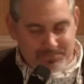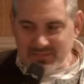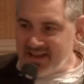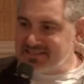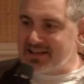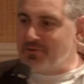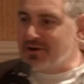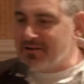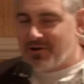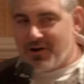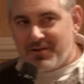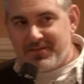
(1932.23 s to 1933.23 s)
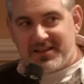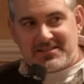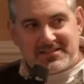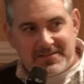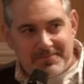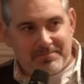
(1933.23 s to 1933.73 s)
has anyone ever heard of
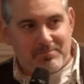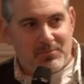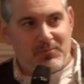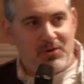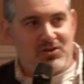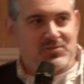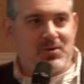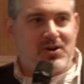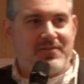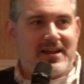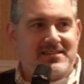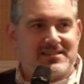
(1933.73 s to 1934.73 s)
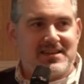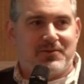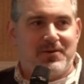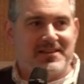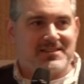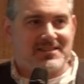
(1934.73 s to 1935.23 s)
this? Monroe's motivated
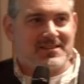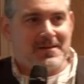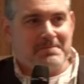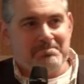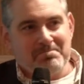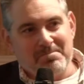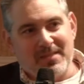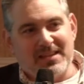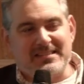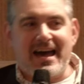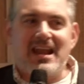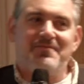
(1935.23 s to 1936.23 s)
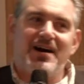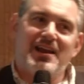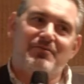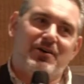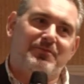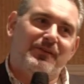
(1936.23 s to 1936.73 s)
sequence? It's kind of out
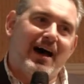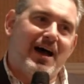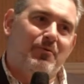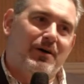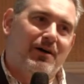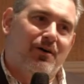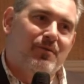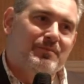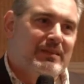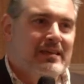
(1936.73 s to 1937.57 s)
of our flywheel.